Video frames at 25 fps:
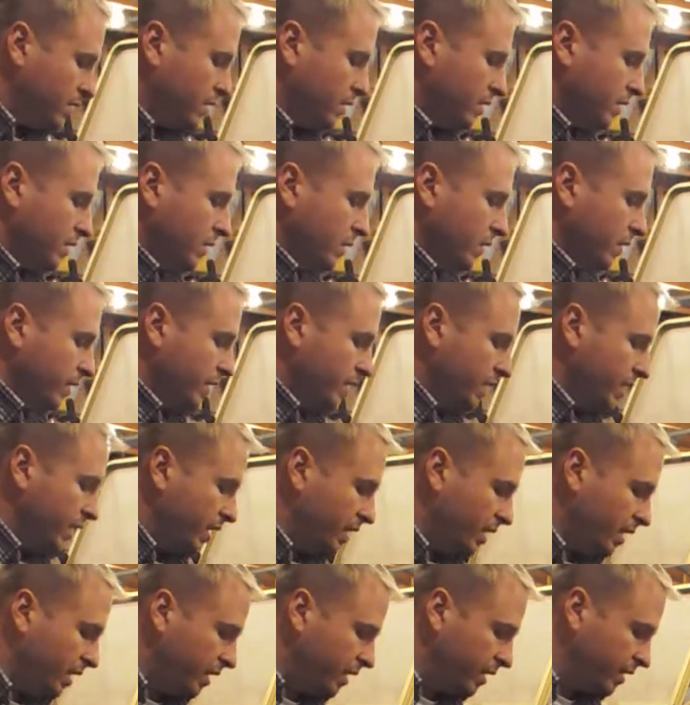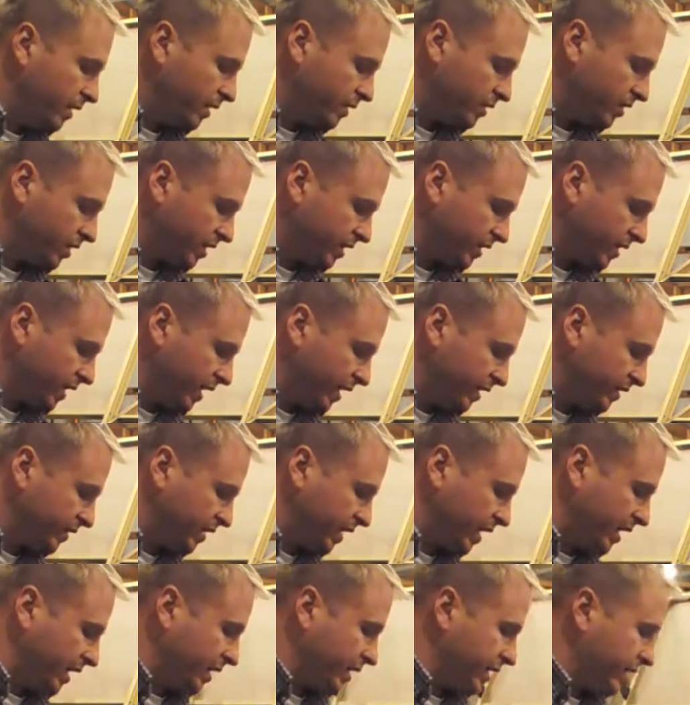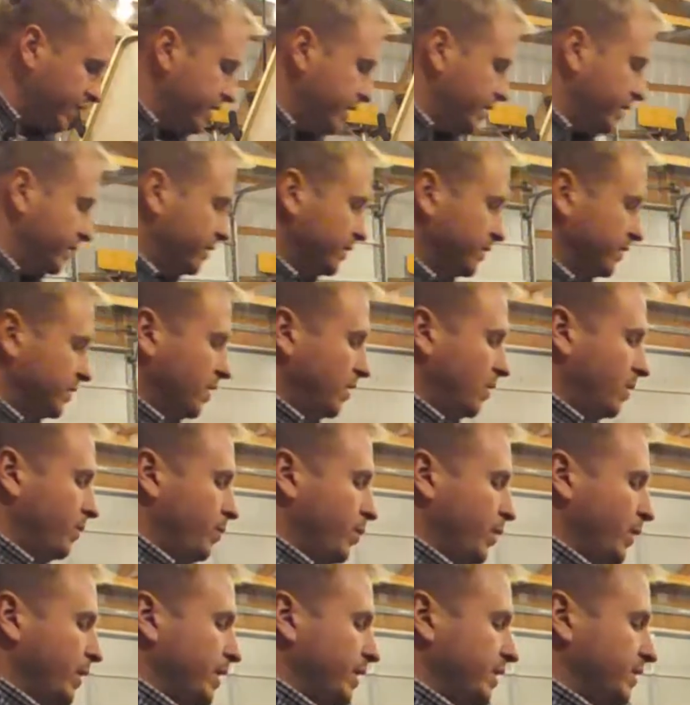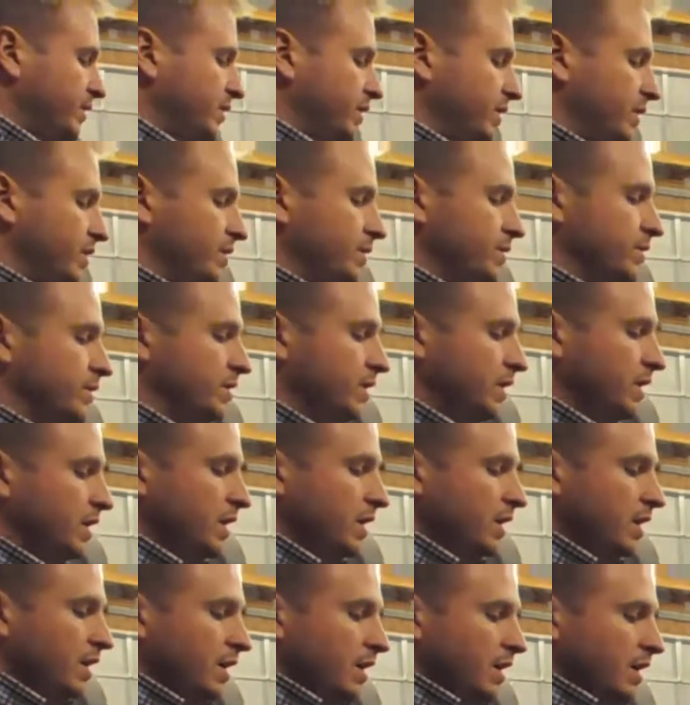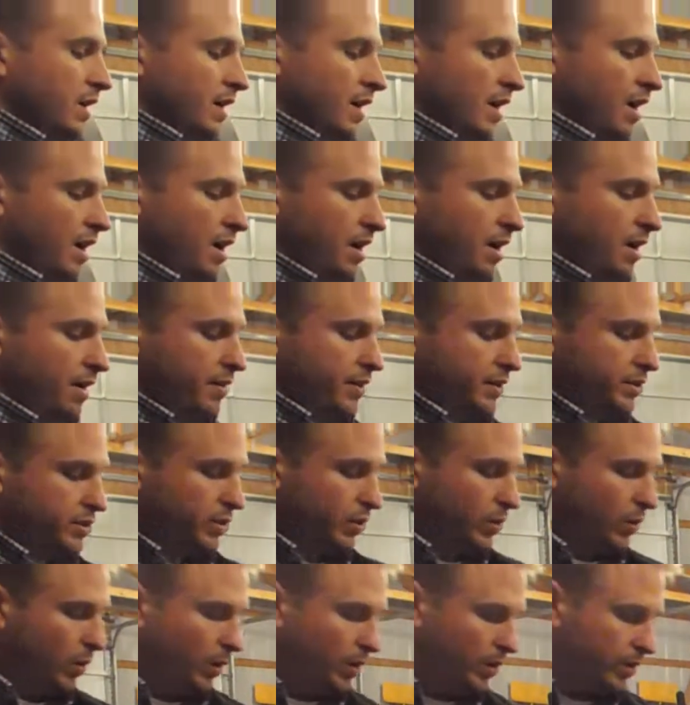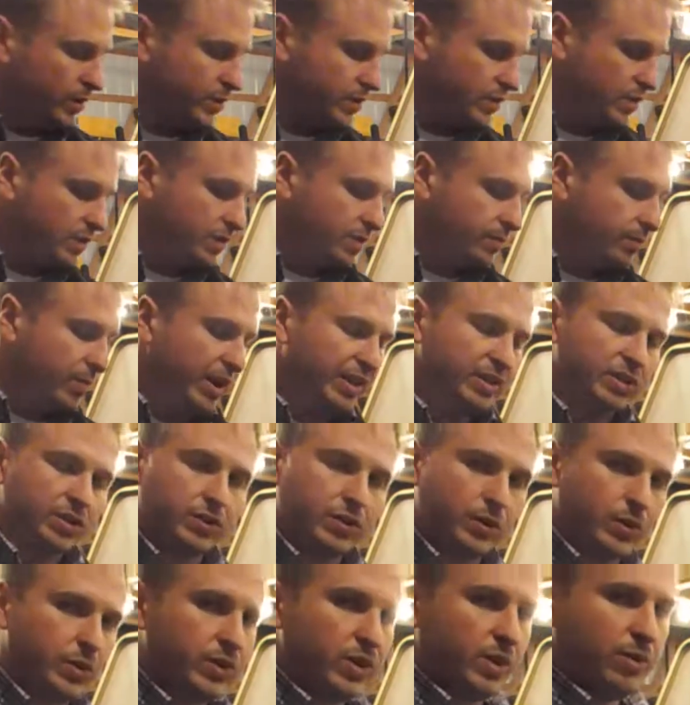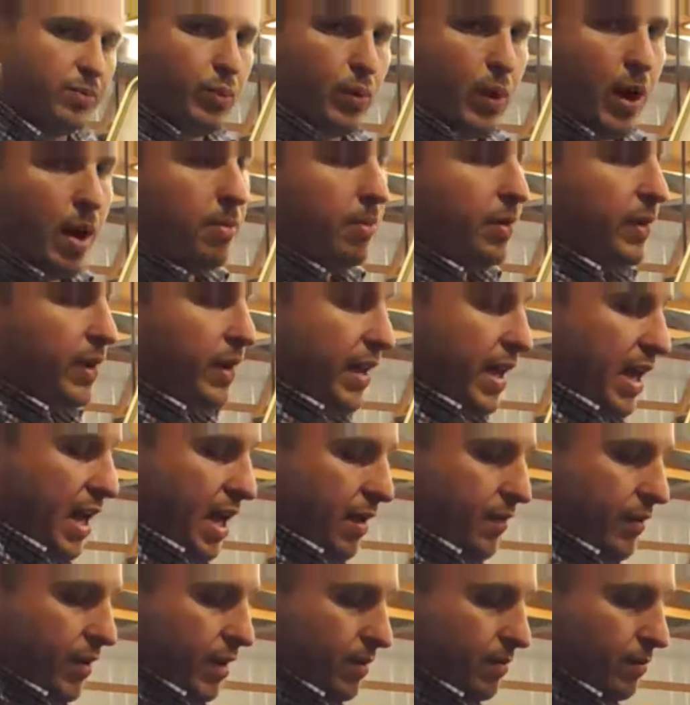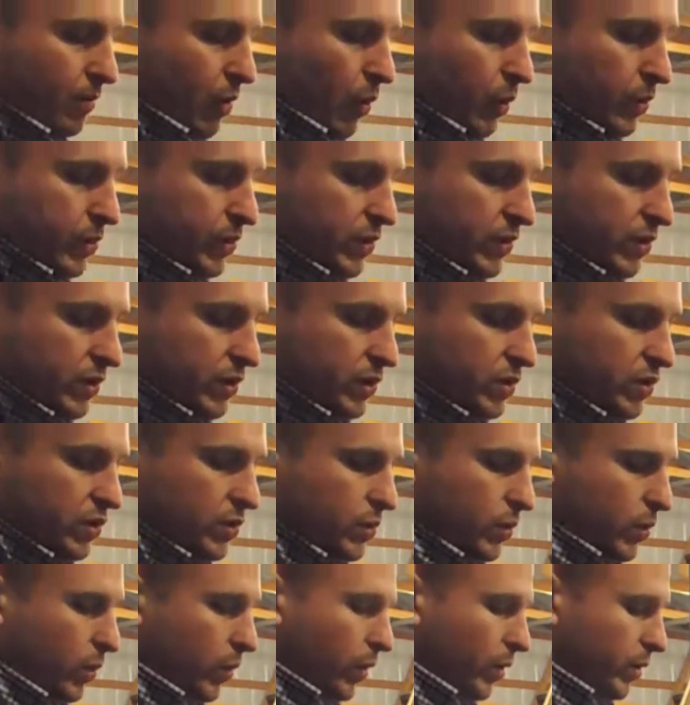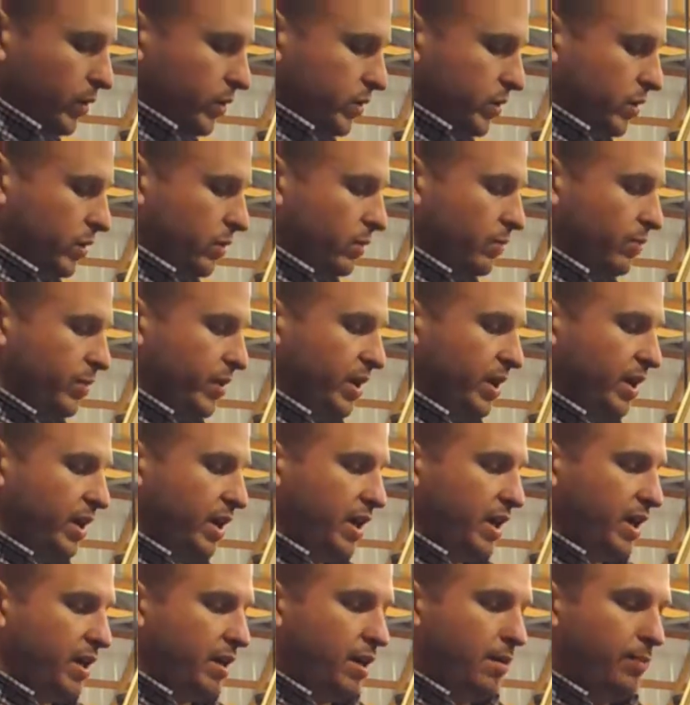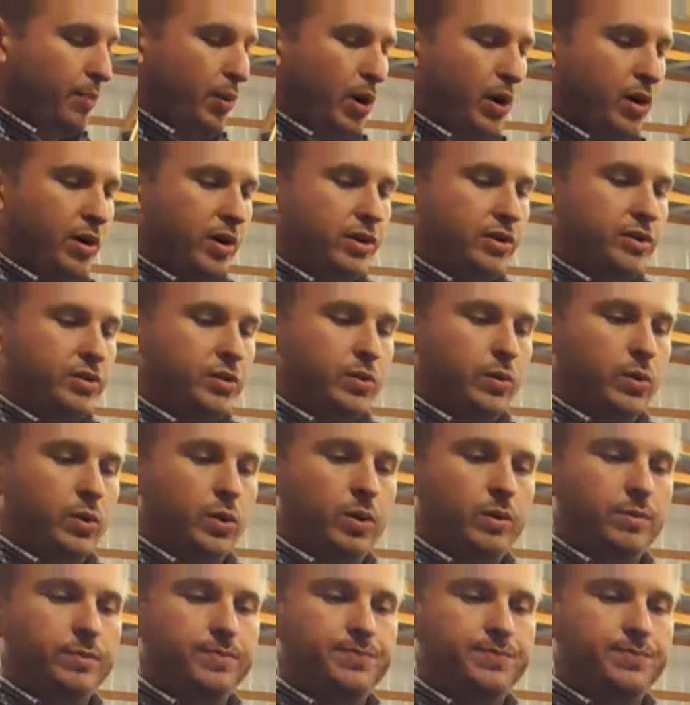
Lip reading: Go in the chuck and the headstock. So pretty easy to use. The tools, the basic tools you're probably going to have at most schools would be a parting tool.